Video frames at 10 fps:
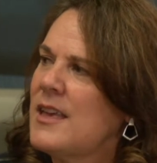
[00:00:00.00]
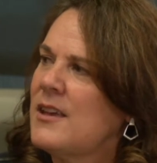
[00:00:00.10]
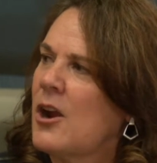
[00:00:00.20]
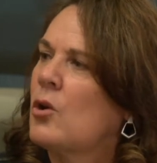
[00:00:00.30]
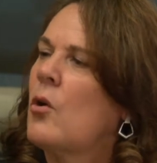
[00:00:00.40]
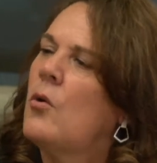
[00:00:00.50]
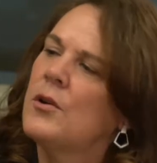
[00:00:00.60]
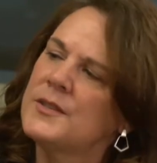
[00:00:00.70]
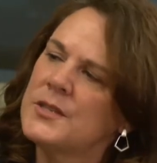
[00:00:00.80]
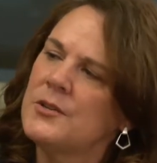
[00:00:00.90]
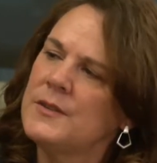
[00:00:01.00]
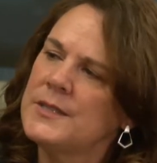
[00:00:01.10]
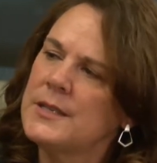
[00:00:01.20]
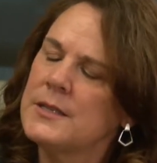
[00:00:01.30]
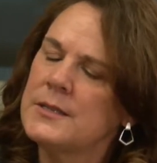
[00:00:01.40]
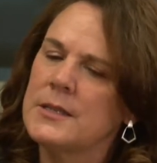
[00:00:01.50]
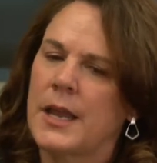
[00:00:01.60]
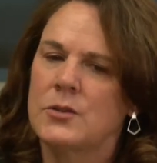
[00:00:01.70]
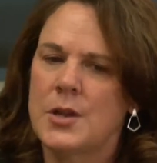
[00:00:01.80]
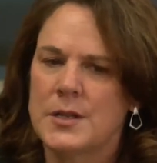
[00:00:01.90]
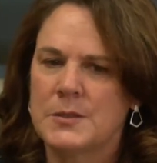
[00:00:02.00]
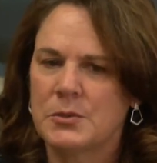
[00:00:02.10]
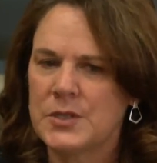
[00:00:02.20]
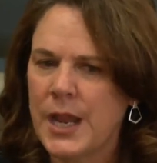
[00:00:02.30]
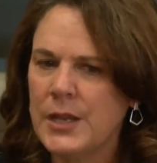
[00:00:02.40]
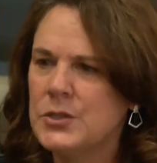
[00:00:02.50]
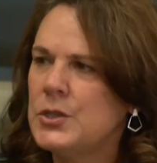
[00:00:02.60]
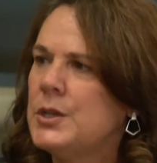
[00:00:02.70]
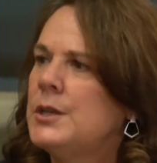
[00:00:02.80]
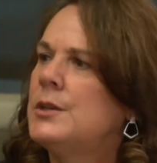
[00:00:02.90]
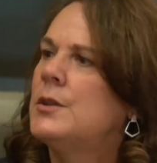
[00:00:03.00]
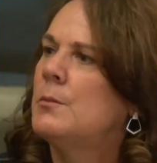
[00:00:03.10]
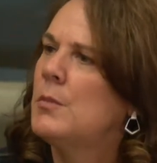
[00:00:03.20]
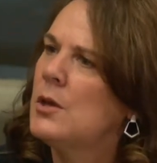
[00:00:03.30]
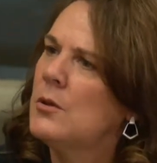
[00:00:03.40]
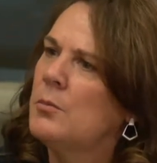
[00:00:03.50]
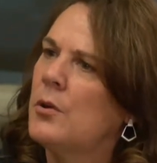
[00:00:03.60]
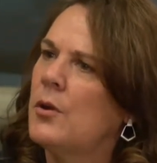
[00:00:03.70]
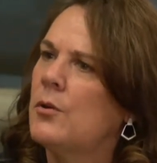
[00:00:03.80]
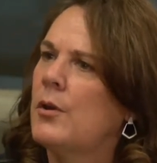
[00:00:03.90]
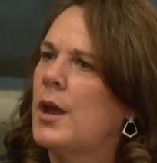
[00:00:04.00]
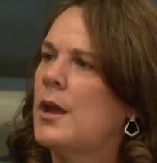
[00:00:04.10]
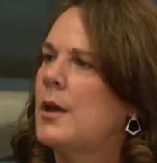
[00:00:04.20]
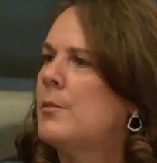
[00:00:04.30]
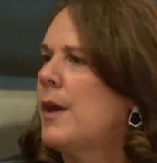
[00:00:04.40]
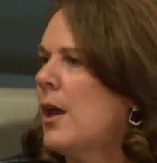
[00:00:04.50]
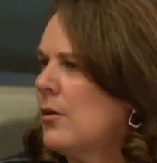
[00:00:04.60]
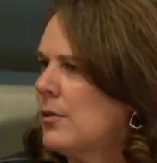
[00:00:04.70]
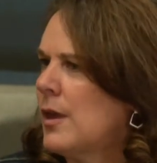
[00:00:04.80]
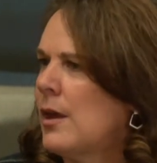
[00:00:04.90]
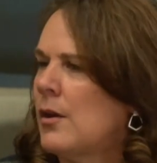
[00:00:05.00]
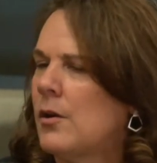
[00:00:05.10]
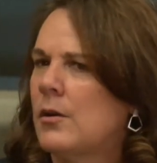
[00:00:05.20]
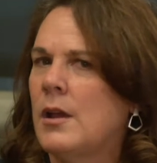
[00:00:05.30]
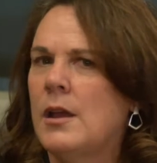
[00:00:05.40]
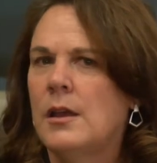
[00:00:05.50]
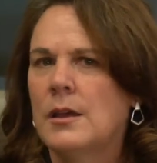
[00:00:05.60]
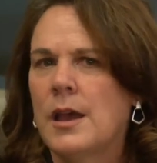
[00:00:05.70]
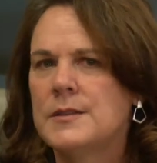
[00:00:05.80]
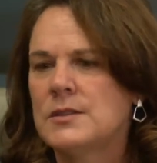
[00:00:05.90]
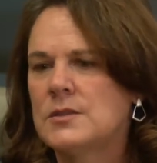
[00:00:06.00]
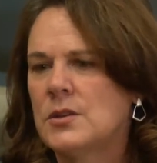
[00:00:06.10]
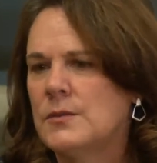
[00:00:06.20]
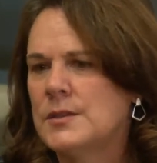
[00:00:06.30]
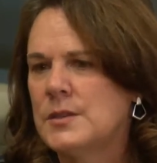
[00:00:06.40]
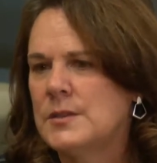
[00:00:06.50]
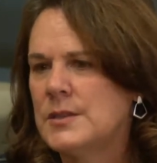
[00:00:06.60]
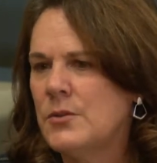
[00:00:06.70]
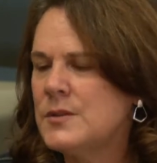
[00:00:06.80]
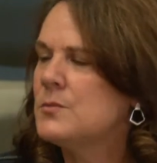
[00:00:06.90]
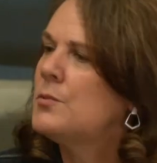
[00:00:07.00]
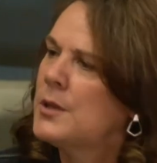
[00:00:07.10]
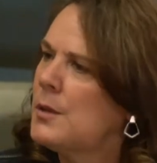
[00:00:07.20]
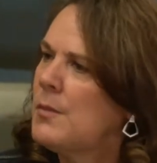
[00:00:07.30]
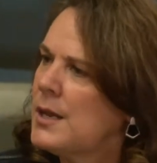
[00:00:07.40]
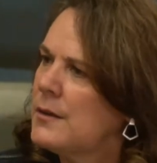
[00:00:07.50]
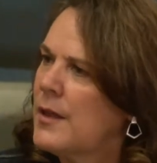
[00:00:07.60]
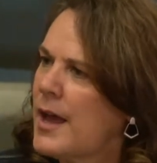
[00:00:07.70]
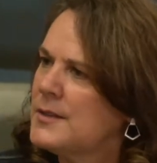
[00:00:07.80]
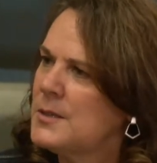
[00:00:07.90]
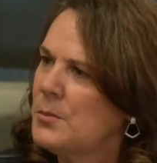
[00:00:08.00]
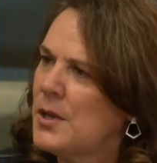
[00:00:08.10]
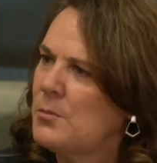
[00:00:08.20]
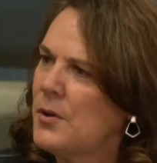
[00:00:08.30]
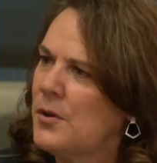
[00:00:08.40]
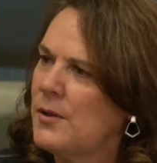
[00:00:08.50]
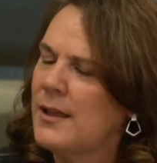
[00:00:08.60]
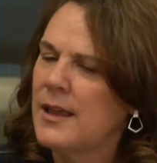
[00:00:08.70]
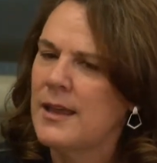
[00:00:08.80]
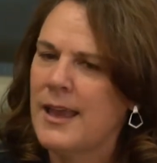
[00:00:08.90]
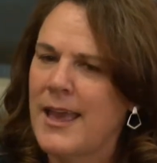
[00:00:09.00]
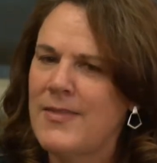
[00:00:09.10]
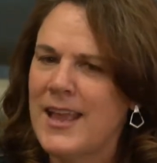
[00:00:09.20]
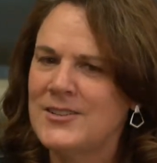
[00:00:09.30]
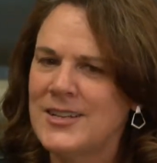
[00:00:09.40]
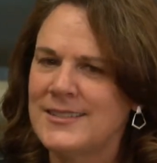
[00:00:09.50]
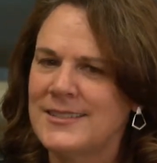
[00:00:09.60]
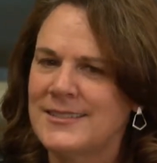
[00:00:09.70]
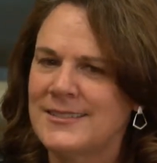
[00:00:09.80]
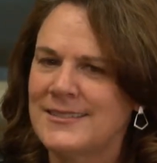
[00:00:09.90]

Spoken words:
our core services like transportation, the meal program, healthcare kinds of services, those really mean a lot to people. And then just,